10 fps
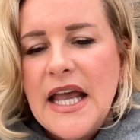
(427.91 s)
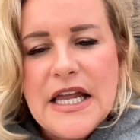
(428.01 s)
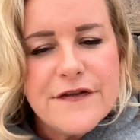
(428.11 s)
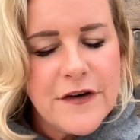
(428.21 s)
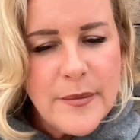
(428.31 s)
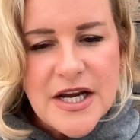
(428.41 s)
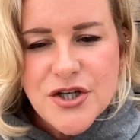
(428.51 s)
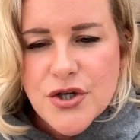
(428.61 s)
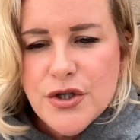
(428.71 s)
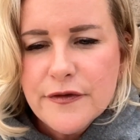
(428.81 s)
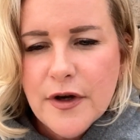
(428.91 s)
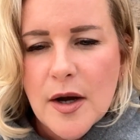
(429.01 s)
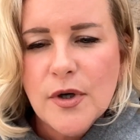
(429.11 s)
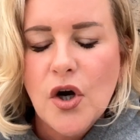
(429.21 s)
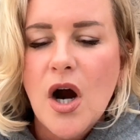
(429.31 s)
information you've
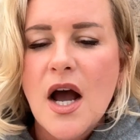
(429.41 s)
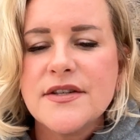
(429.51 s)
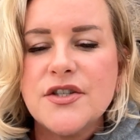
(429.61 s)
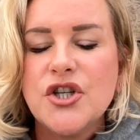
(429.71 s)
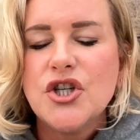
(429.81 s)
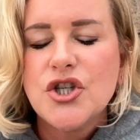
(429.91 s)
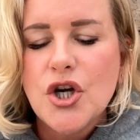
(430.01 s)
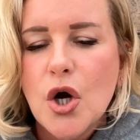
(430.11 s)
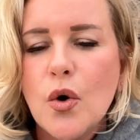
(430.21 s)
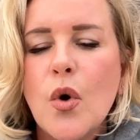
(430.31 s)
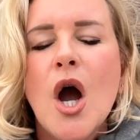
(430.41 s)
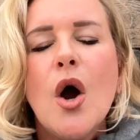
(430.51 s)
come across to show